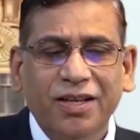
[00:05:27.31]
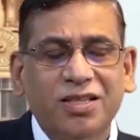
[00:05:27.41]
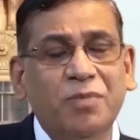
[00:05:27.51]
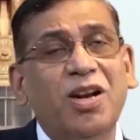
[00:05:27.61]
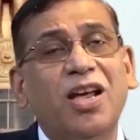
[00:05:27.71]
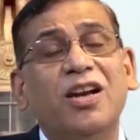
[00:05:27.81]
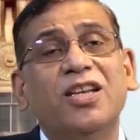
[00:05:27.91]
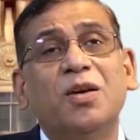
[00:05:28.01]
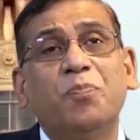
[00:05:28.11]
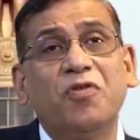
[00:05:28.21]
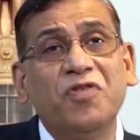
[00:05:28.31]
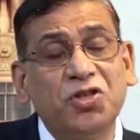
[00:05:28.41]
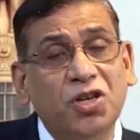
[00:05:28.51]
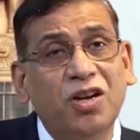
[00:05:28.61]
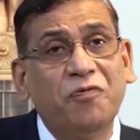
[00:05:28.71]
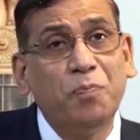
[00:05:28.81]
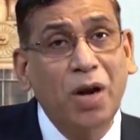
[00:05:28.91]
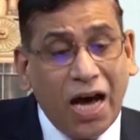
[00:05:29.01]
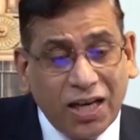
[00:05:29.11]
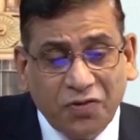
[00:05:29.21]
Similarly, the provision of
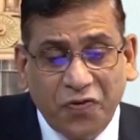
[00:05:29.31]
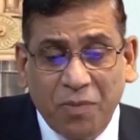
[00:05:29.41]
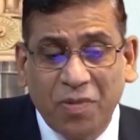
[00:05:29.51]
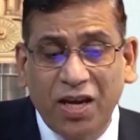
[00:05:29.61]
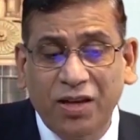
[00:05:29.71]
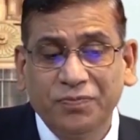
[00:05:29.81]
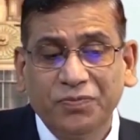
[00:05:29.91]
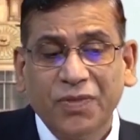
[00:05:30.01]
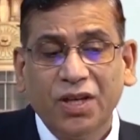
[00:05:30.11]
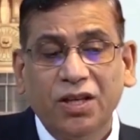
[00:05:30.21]
blasphemy,